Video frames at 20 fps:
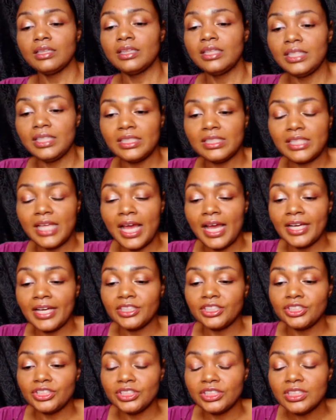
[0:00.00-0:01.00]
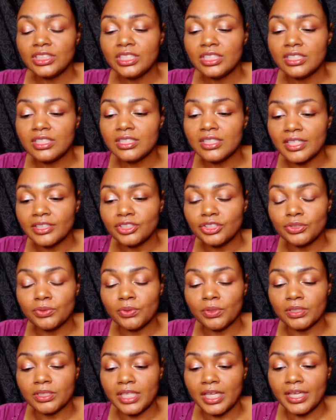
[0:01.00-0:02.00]
These actions that
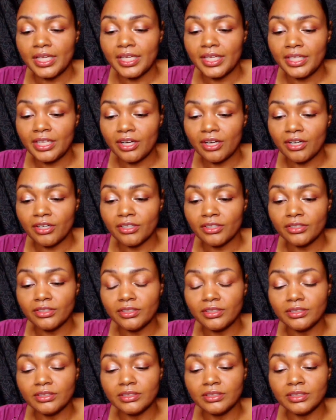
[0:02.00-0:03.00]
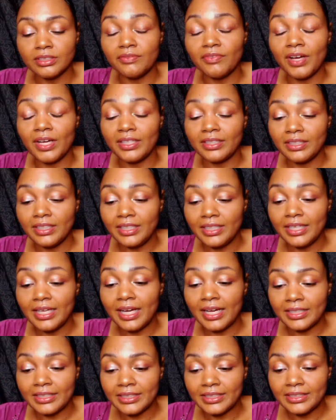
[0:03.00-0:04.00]
you are taking are divinely
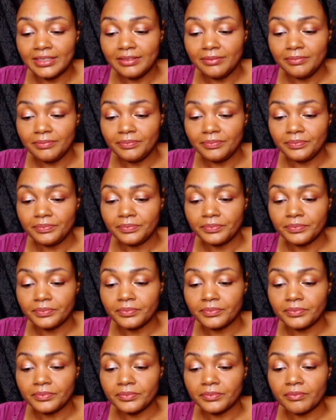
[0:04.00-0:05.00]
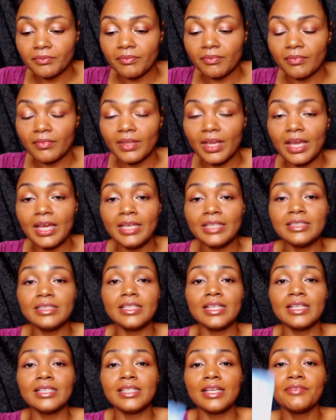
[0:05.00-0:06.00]
guided. It
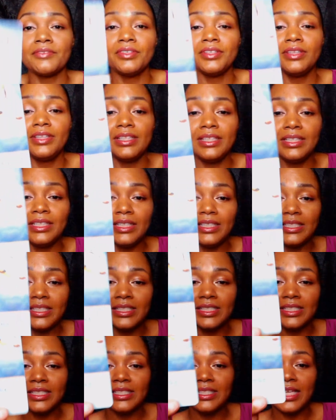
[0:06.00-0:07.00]
says everything is